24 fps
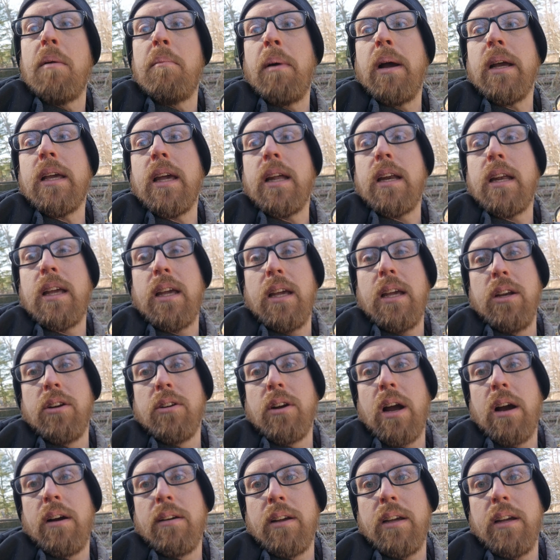I might get a heater
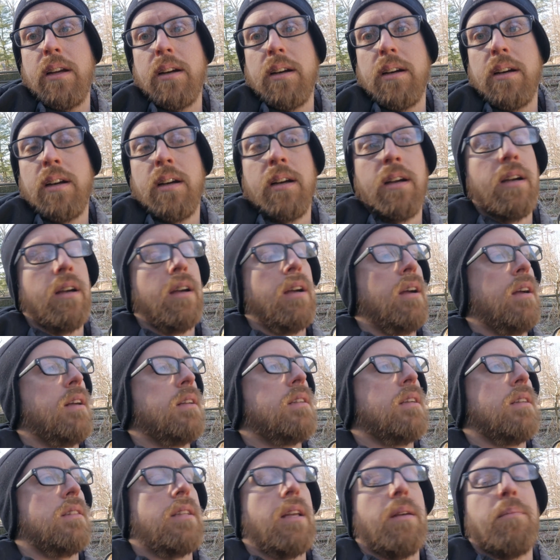out here,
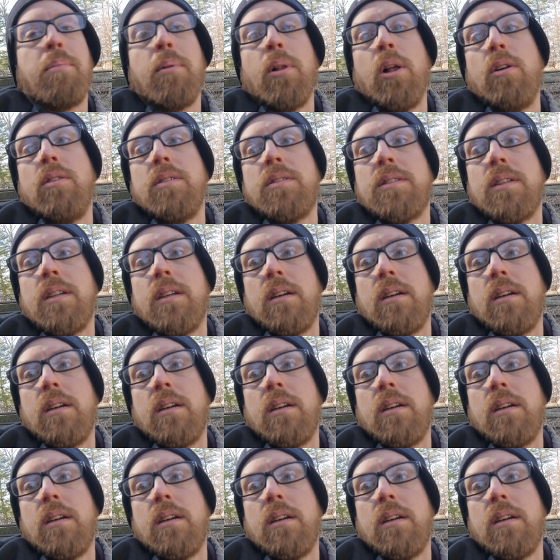just that blows,